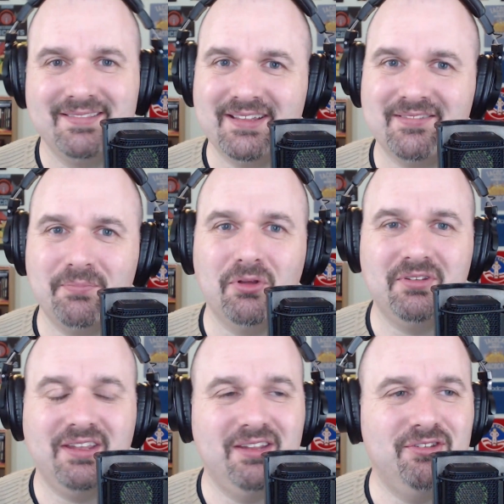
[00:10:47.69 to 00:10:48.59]
that's
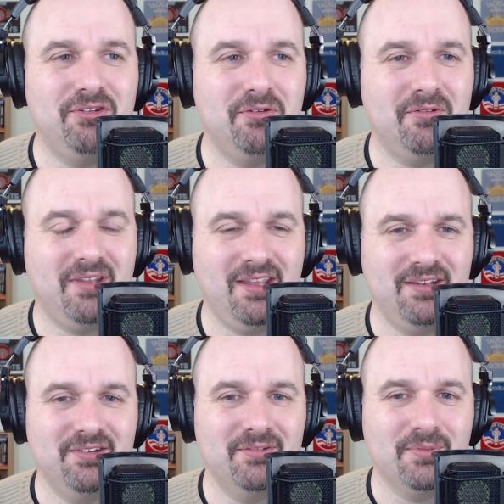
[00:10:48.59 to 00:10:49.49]
built into
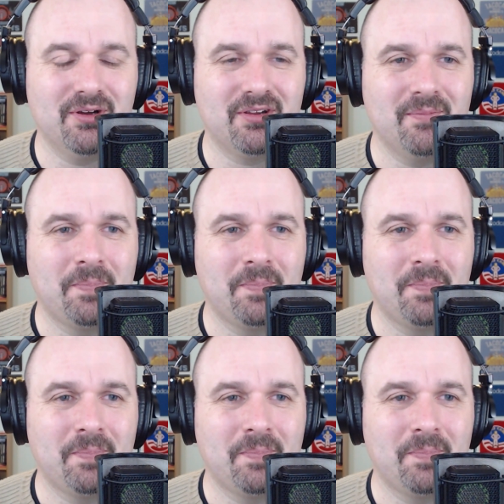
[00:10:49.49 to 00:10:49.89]
Hindenburg.